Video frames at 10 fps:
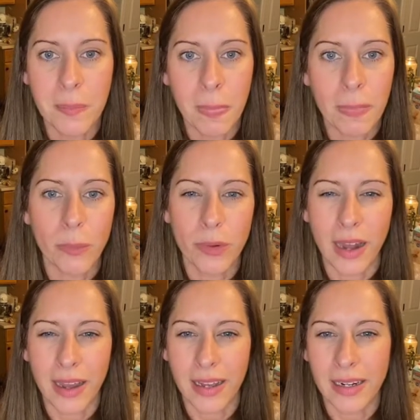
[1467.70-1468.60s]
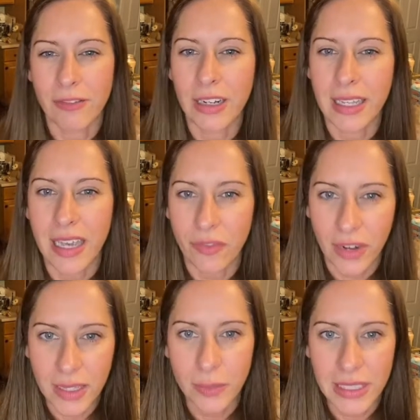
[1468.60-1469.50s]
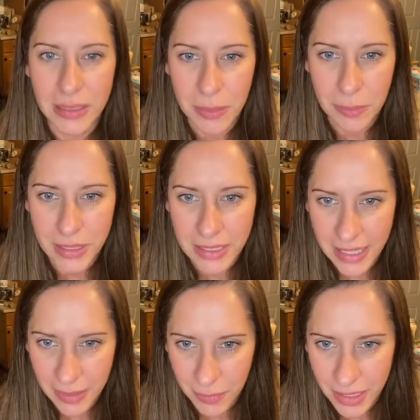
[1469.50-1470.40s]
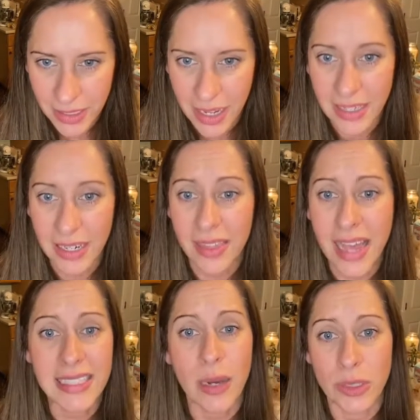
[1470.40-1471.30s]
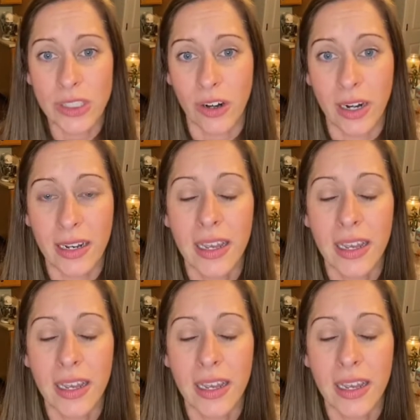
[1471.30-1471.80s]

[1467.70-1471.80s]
we're not going to really get friendly with these people statement, and that's how it started.